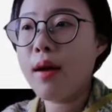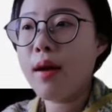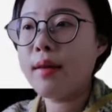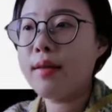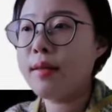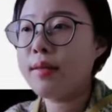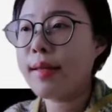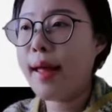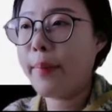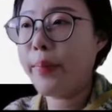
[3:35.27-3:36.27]
In this
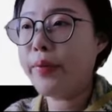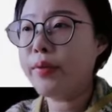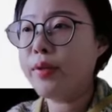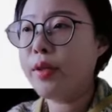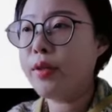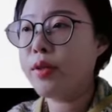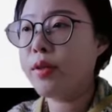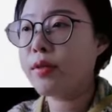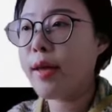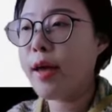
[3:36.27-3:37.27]
step,
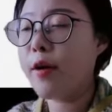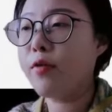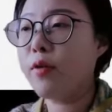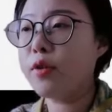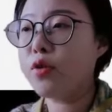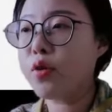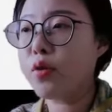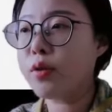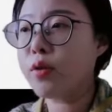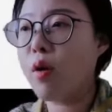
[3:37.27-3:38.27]
teachers carefully
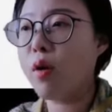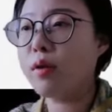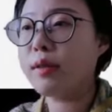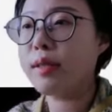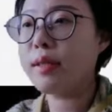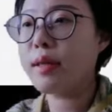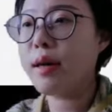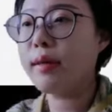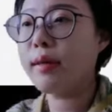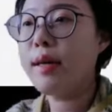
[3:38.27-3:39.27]
choose or
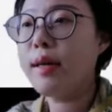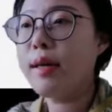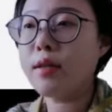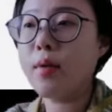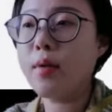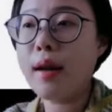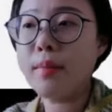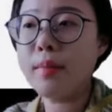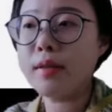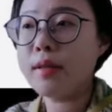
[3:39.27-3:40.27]
design tangible
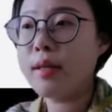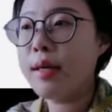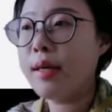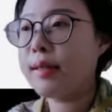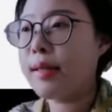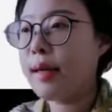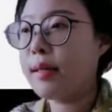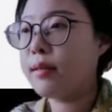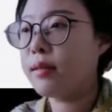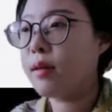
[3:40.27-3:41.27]
elements that
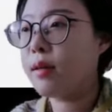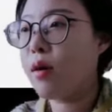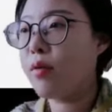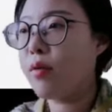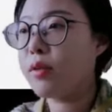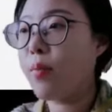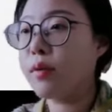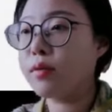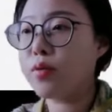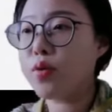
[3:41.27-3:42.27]

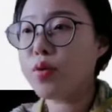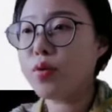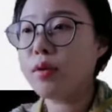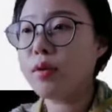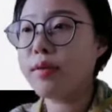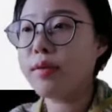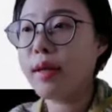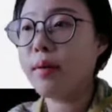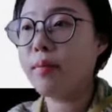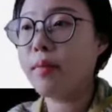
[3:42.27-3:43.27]
correspond to the
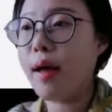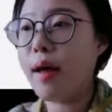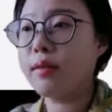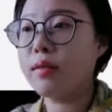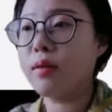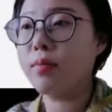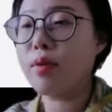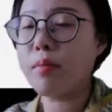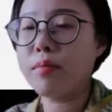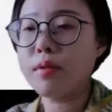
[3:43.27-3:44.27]
theme and
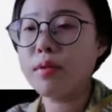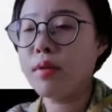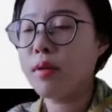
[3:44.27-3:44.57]
prompts.